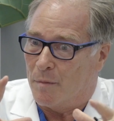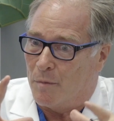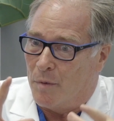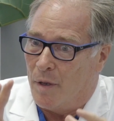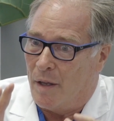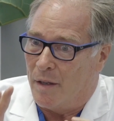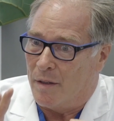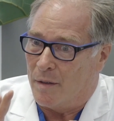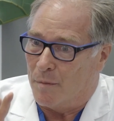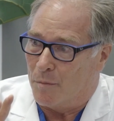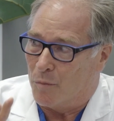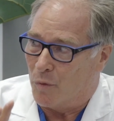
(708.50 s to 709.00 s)
the,
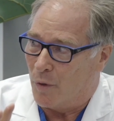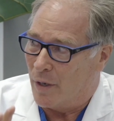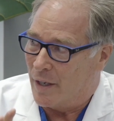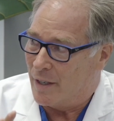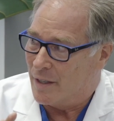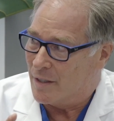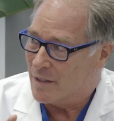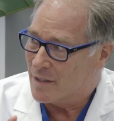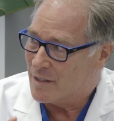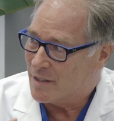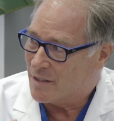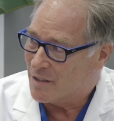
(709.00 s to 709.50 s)
and the
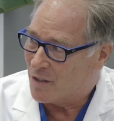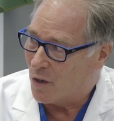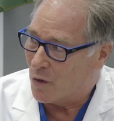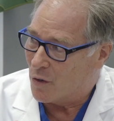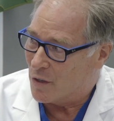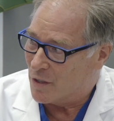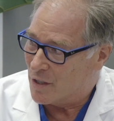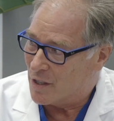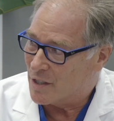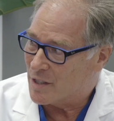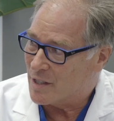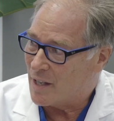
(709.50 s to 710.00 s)
brain is
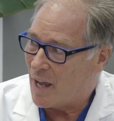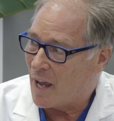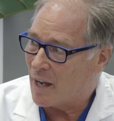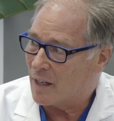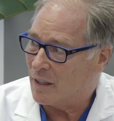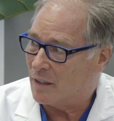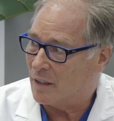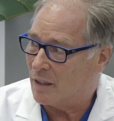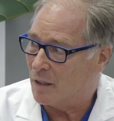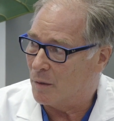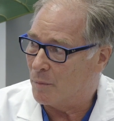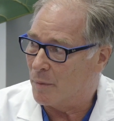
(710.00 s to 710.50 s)
starting to
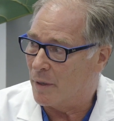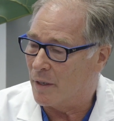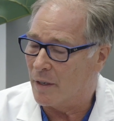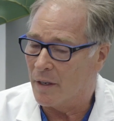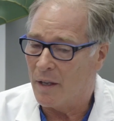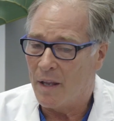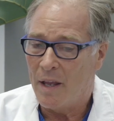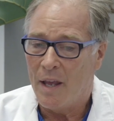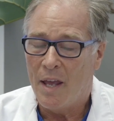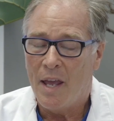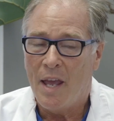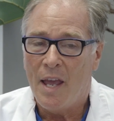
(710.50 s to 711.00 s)
sag a little bit.
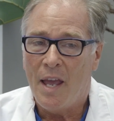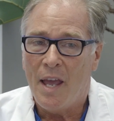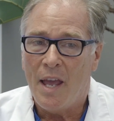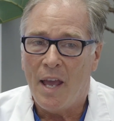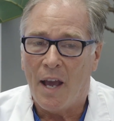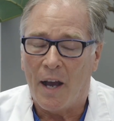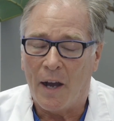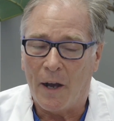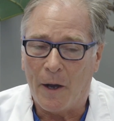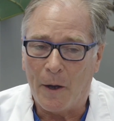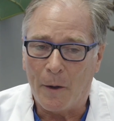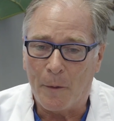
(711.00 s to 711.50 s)

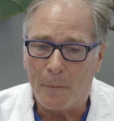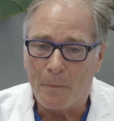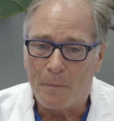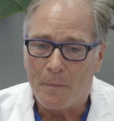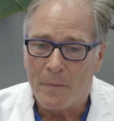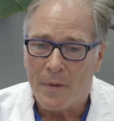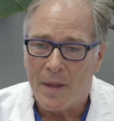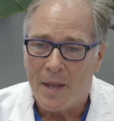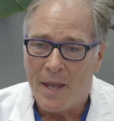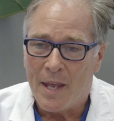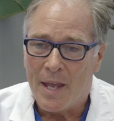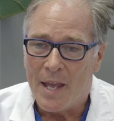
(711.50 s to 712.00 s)
Uh,
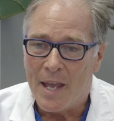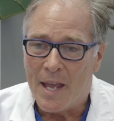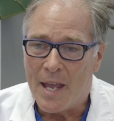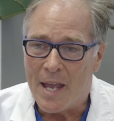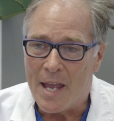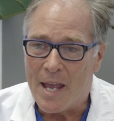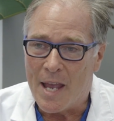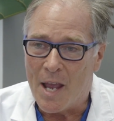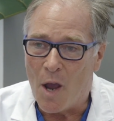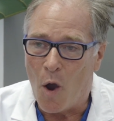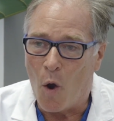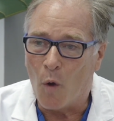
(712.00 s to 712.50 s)

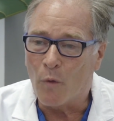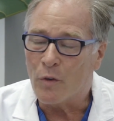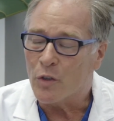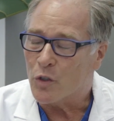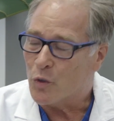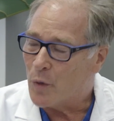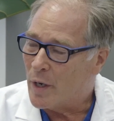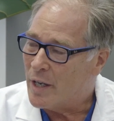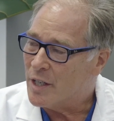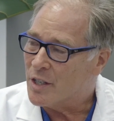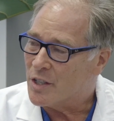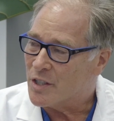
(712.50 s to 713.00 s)

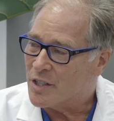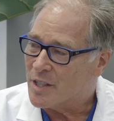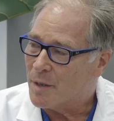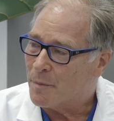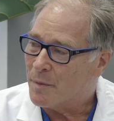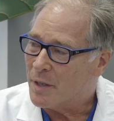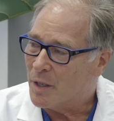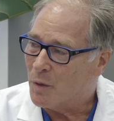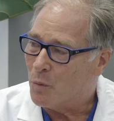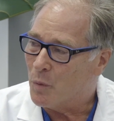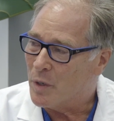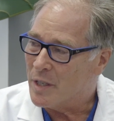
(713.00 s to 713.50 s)
overdrained is
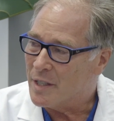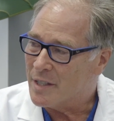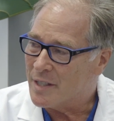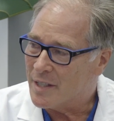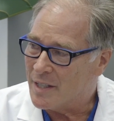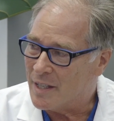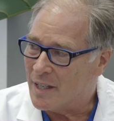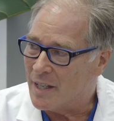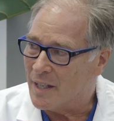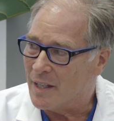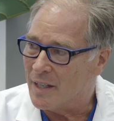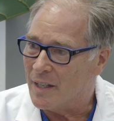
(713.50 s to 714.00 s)
something we
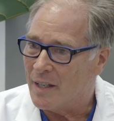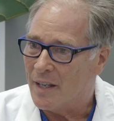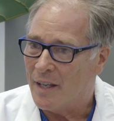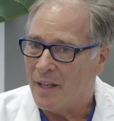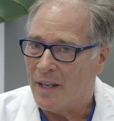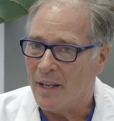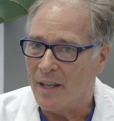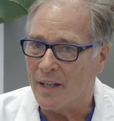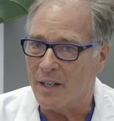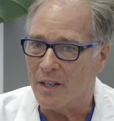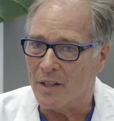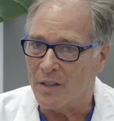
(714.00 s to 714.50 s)
see
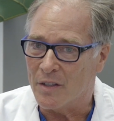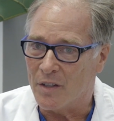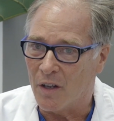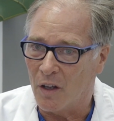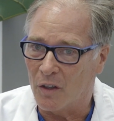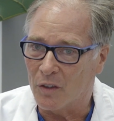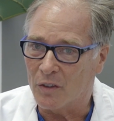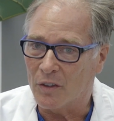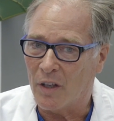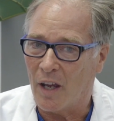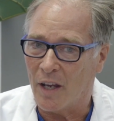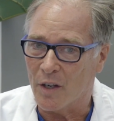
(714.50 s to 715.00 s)
in
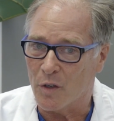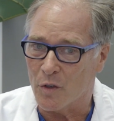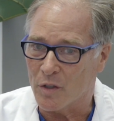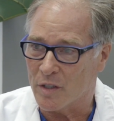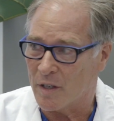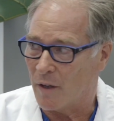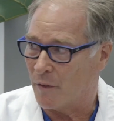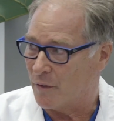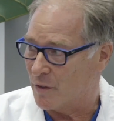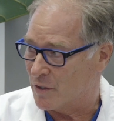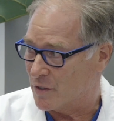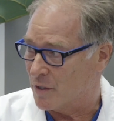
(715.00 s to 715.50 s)
adult
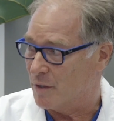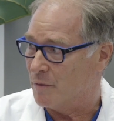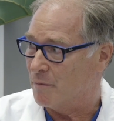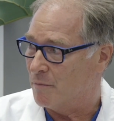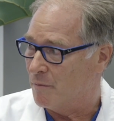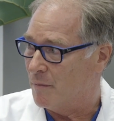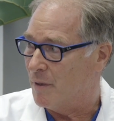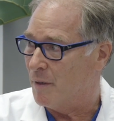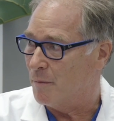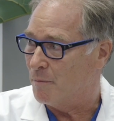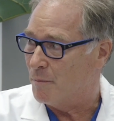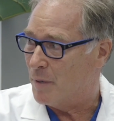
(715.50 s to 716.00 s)
hydrocephalus
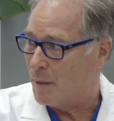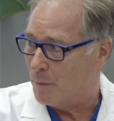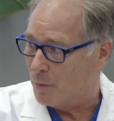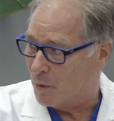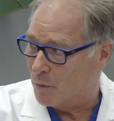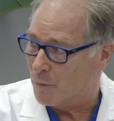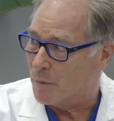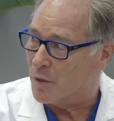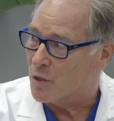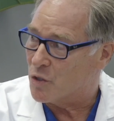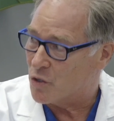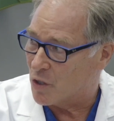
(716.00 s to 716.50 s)
and in
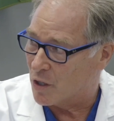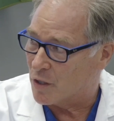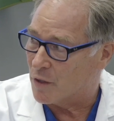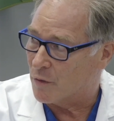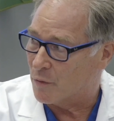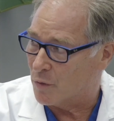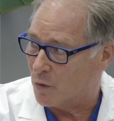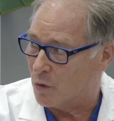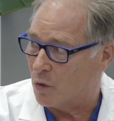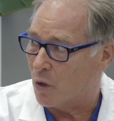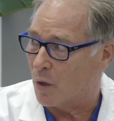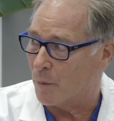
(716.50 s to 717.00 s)
people who've been
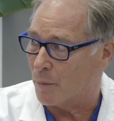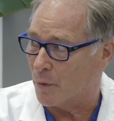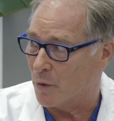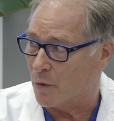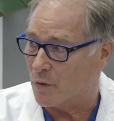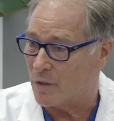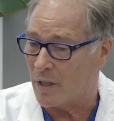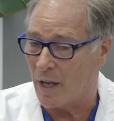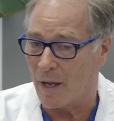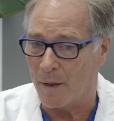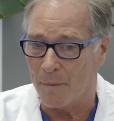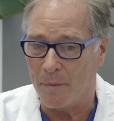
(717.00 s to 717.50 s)
shunted for a long
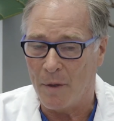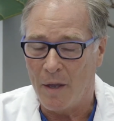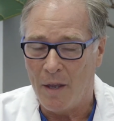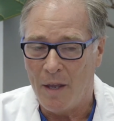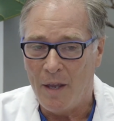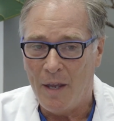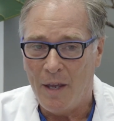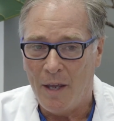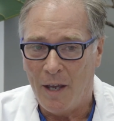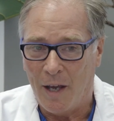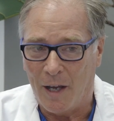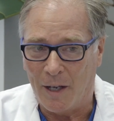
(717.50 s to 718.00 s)
period of time.
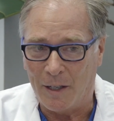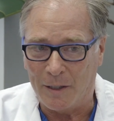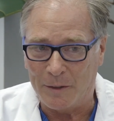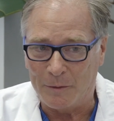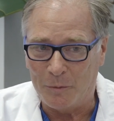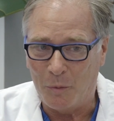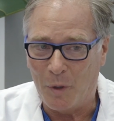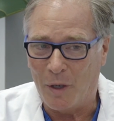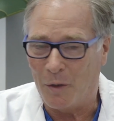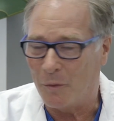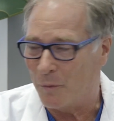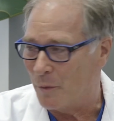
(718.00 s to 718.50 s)
Uh,
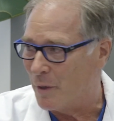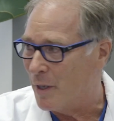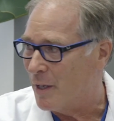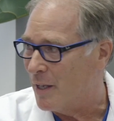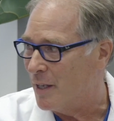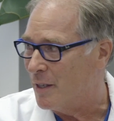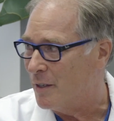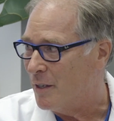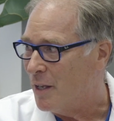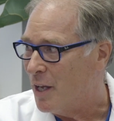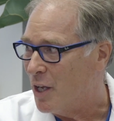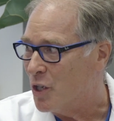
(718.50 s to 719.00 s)
well,
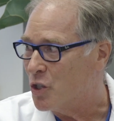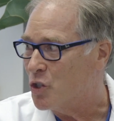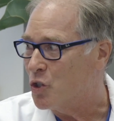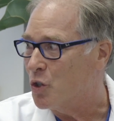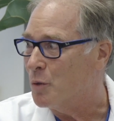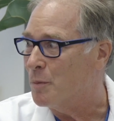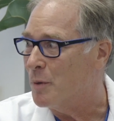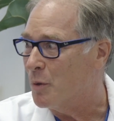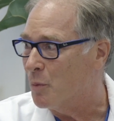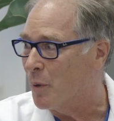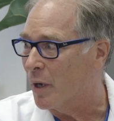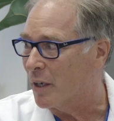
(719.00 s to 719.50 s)
it
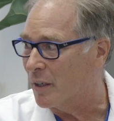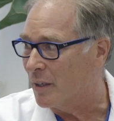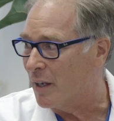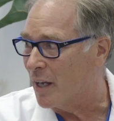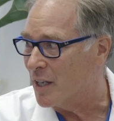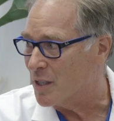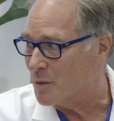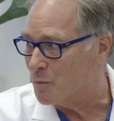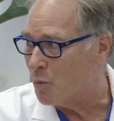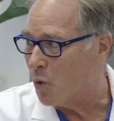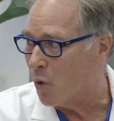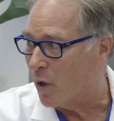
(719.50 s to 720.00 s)
should be
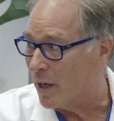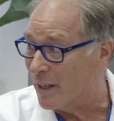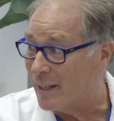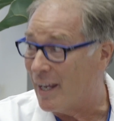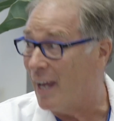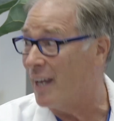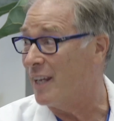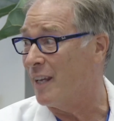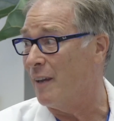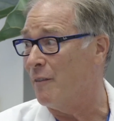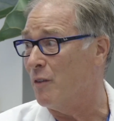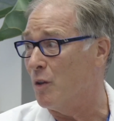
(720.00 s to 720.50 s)
recognized more. I
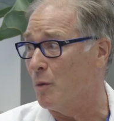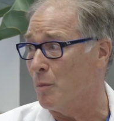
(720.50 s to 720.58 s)
can't give